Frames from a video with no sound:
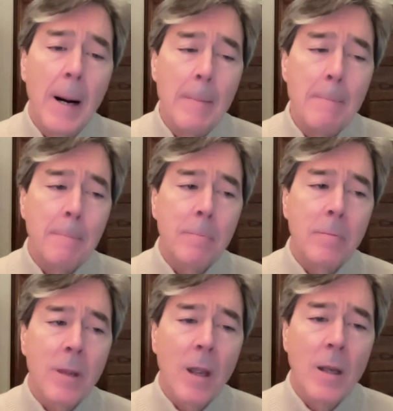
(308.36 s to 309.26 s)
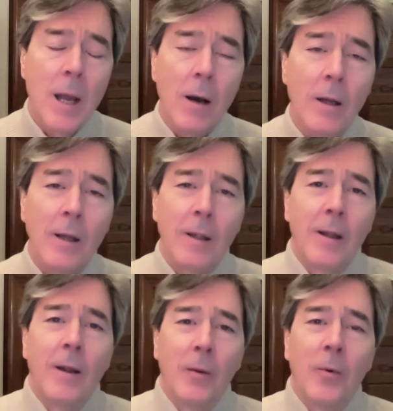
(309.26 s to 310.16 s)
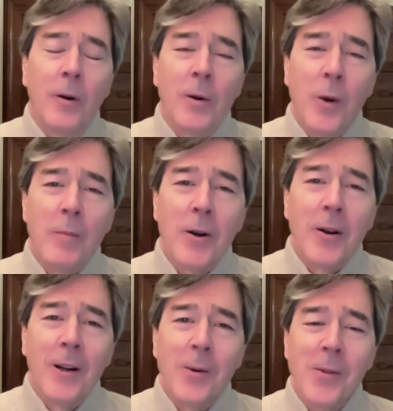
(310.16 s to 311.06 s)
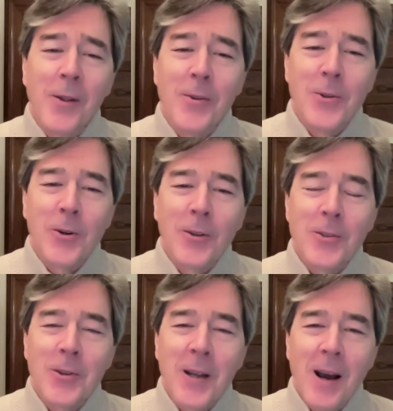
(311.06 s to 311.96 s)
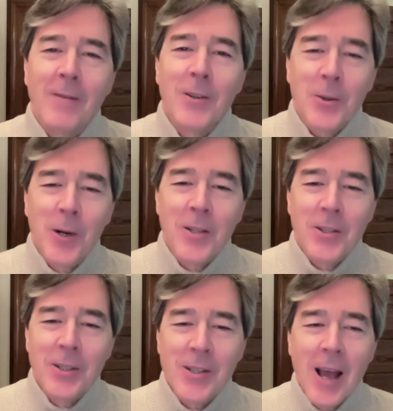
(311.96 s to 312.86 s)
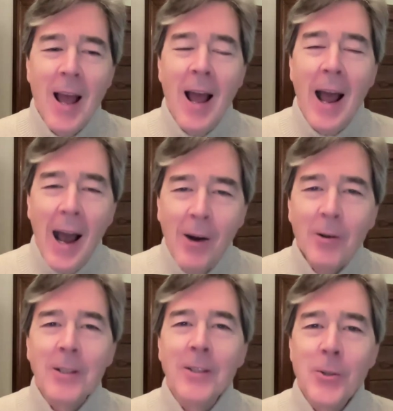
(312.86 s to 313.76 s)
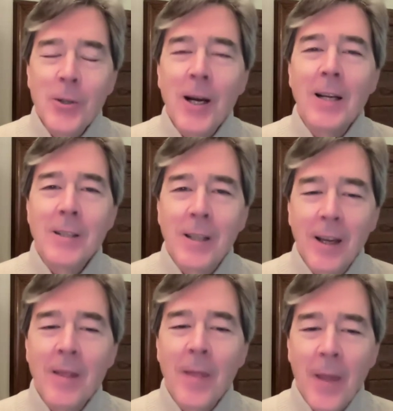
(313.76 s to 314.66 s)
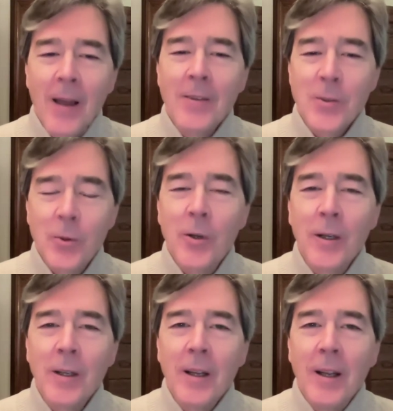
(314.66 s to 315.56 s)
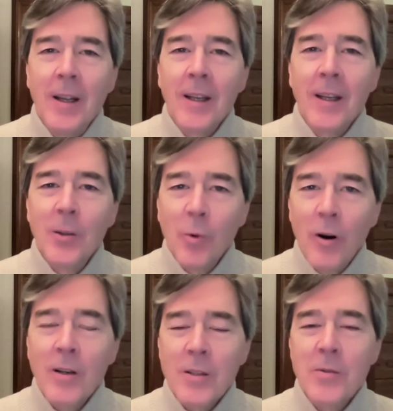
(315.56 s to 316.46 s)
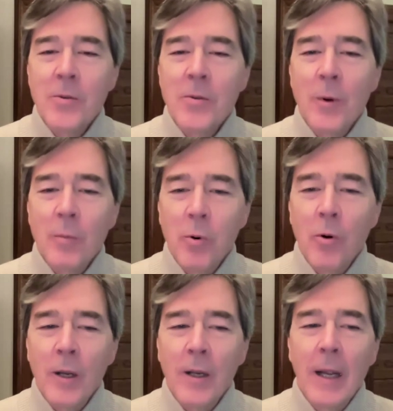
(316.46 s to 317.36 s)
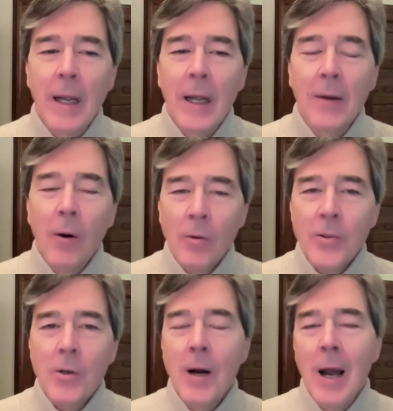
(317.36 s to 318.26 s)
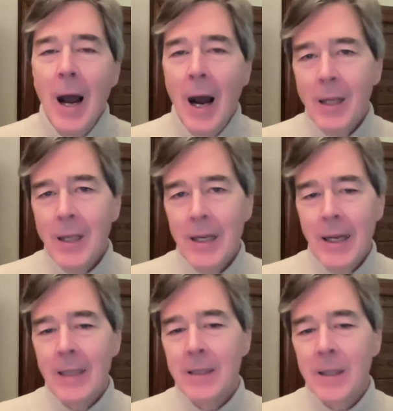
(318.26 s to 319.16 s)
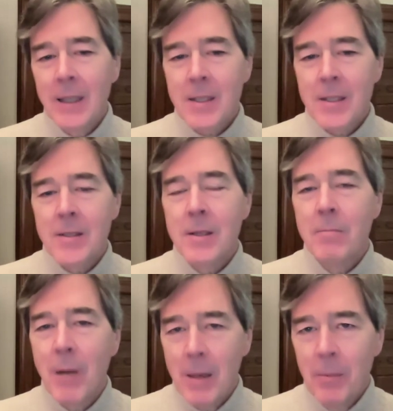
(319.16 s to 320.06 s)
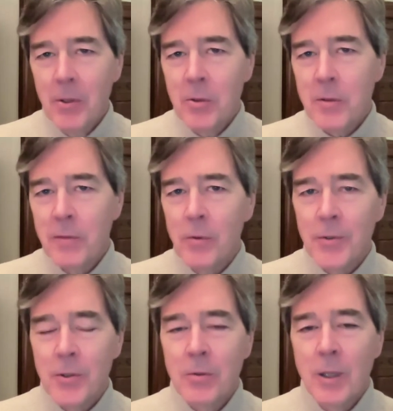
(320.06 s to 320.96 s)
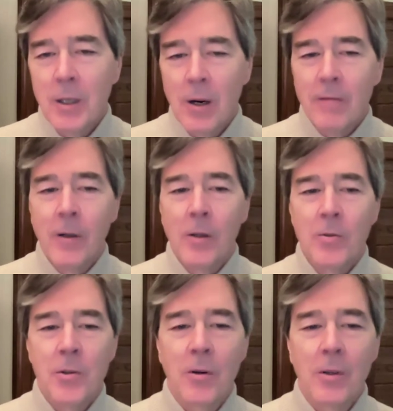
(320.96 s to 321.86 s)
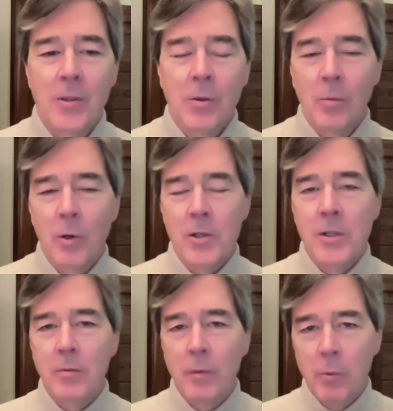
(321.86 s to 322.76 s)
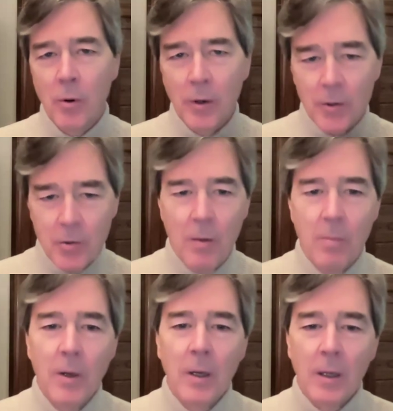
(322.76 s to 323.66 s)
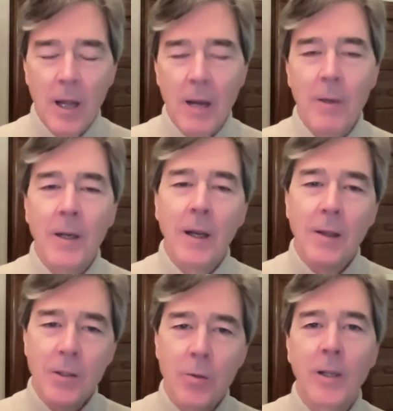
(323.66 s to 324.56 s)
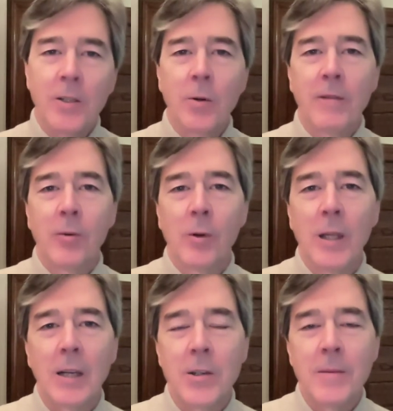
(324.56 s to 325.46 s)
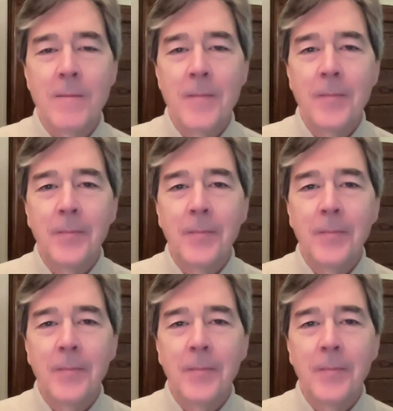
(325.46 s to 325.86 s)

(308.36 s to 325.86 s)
Uh, Now, we're in a webinar here with other journalists, so the obvious question is, how did you guys get that story? Can you walk us through the reporting and also highlight any lessons that might be useful to our fellow journalists who are wishing to report on Trump, climate, and the 2024 election?